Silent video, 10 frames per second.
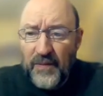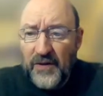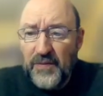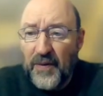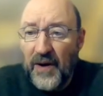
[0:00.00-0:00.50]

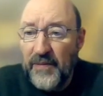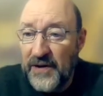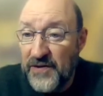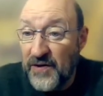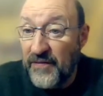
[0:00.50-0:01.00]
most
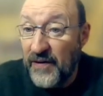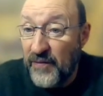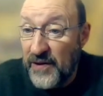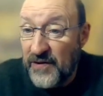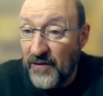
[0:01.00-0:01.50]
prominent survey
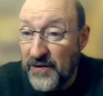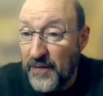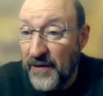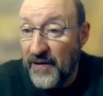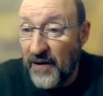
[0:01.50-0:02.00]
research
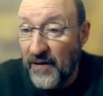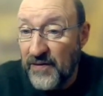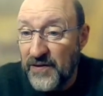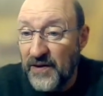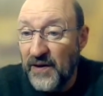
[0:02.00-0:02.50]

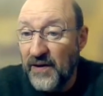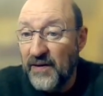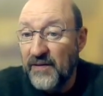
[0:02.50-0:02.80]
methodology